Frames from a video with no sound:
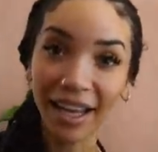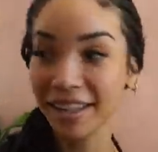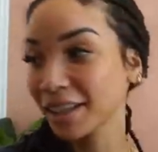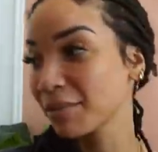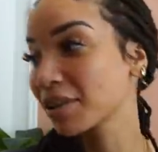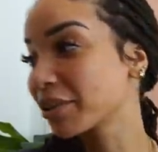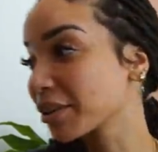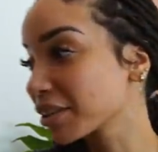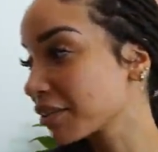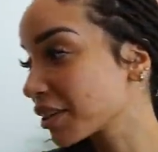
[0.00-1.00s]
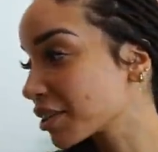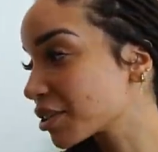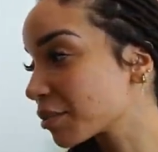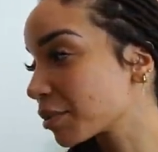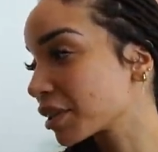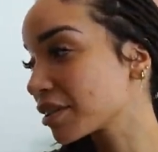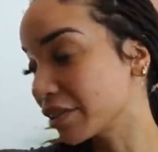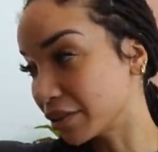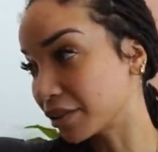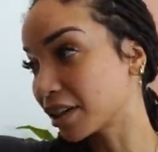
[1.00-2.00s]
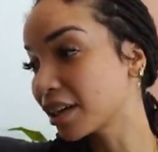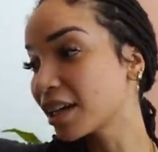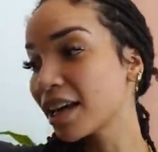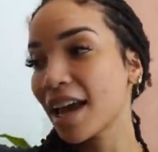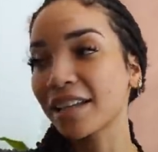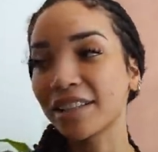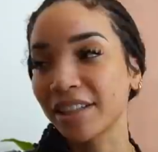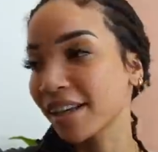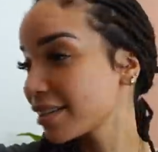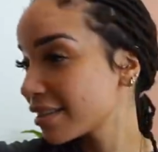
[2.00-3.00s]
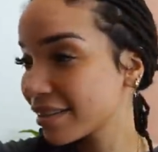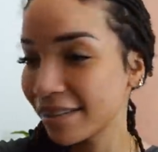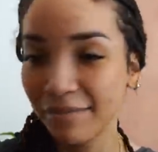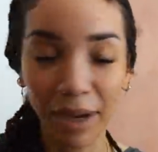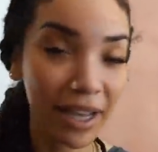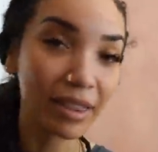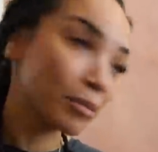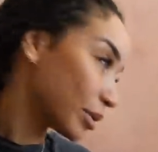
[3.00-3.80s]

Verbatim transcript: I think I'm gonna order the furniture pretty soon and just bite the